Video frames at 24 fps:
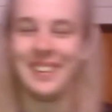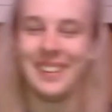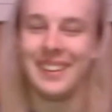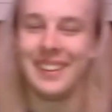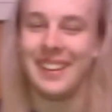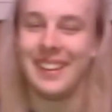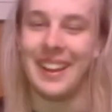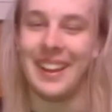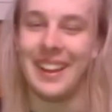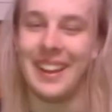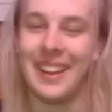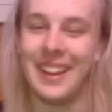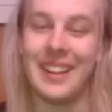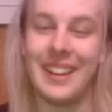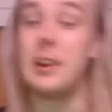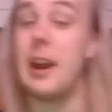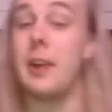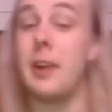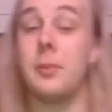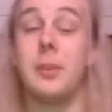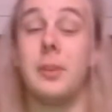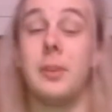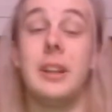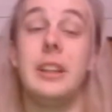And I
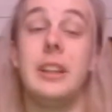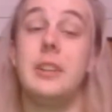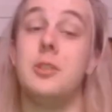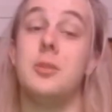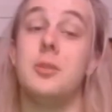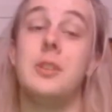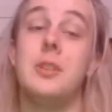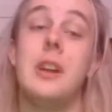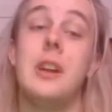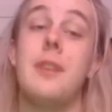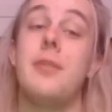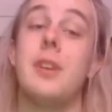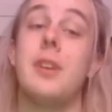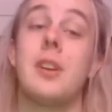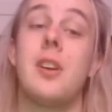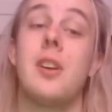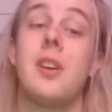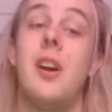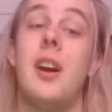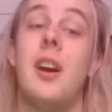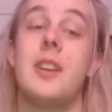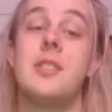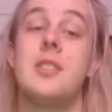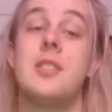really do love the
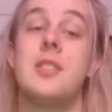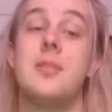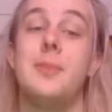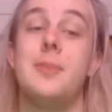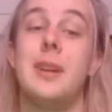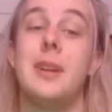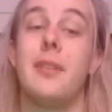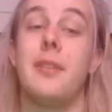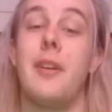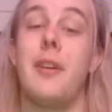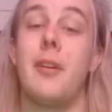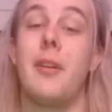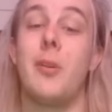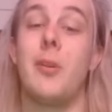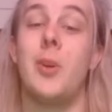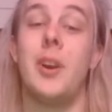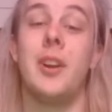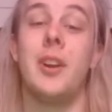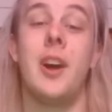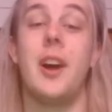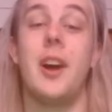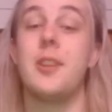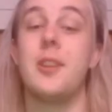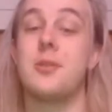costuming of
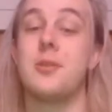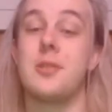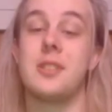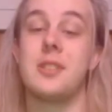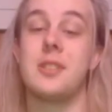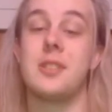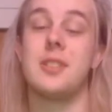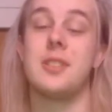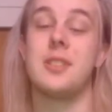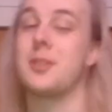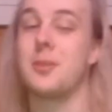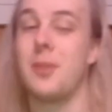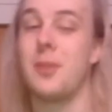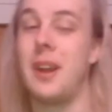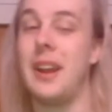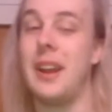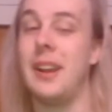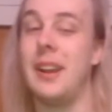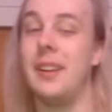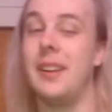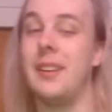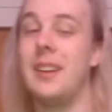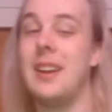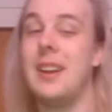everyone. Huntress looks
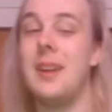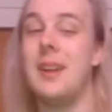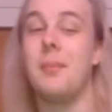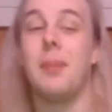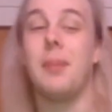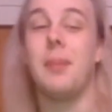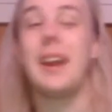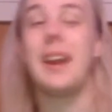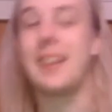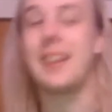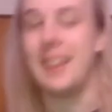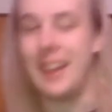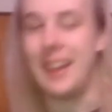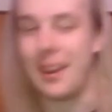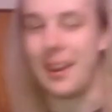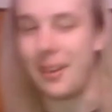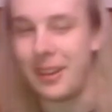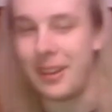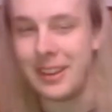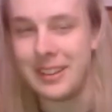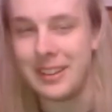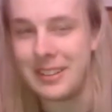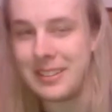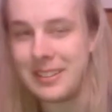great. Black
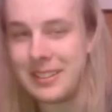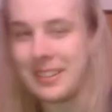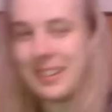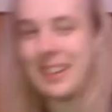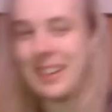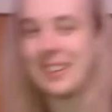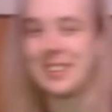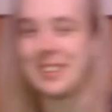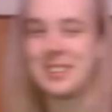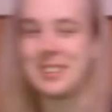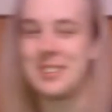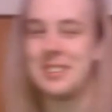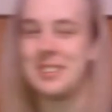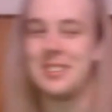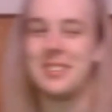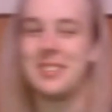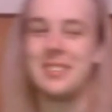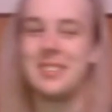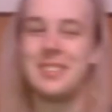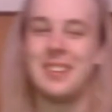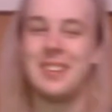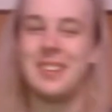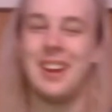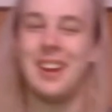Canary, like,
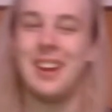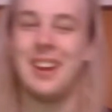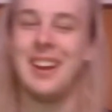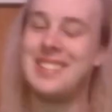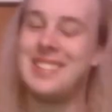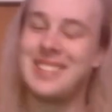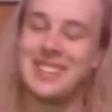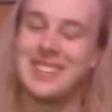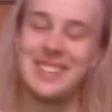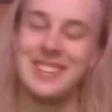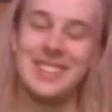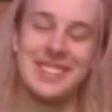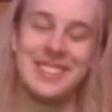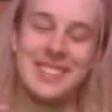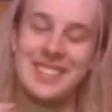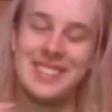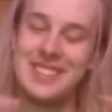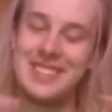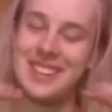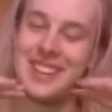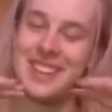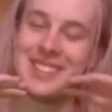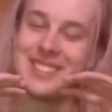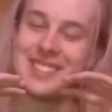she
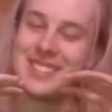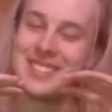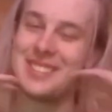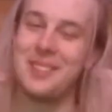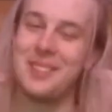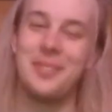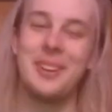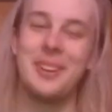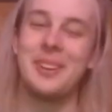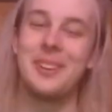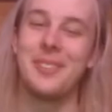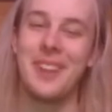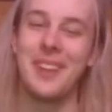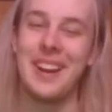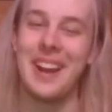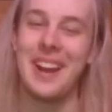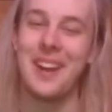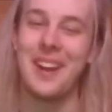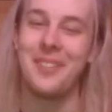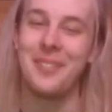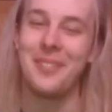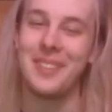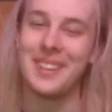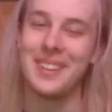has so many great
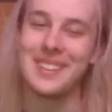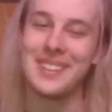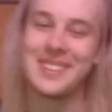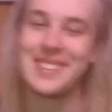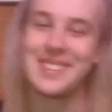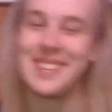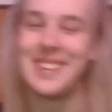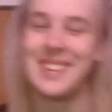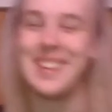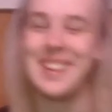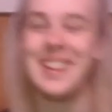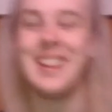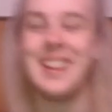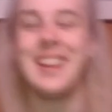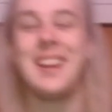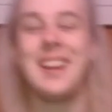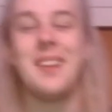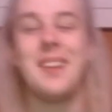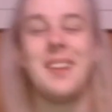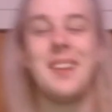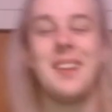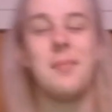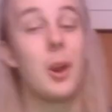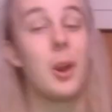outfits.
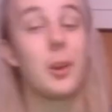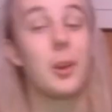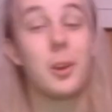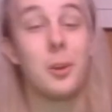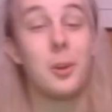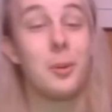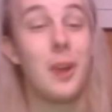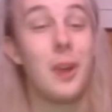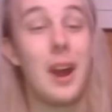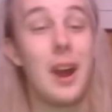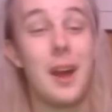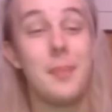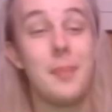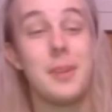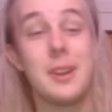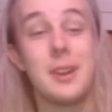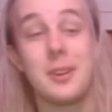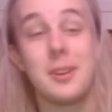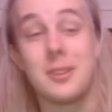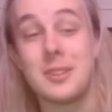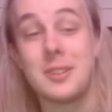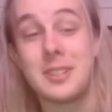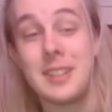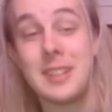Margot Robbie
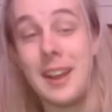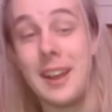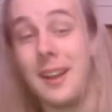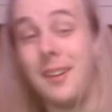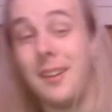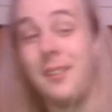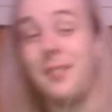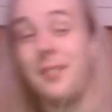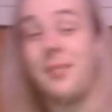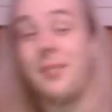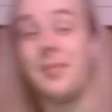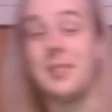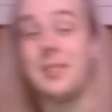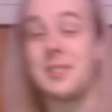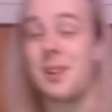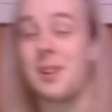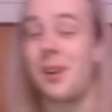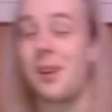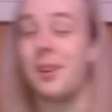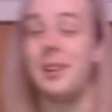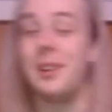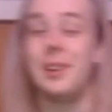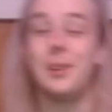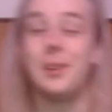herself as
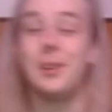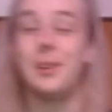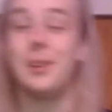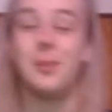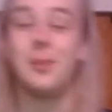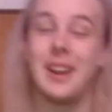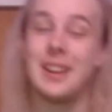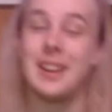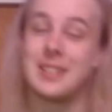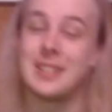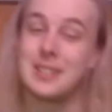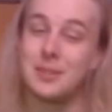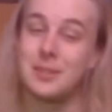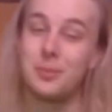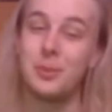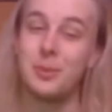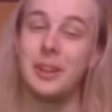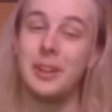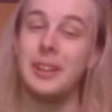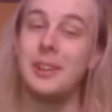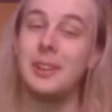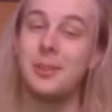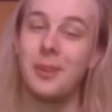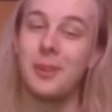Harley Quinn has some
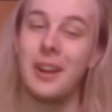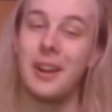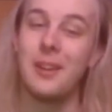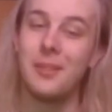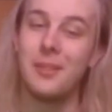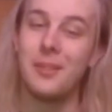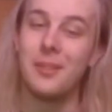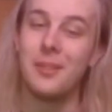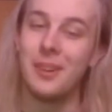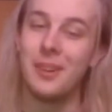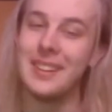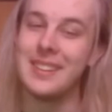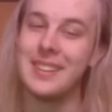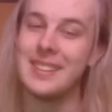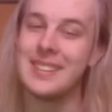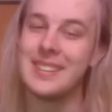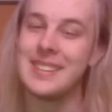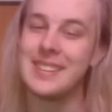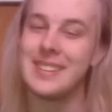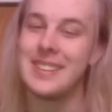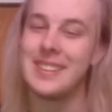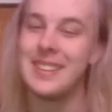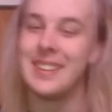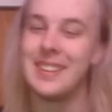really great
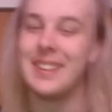ones.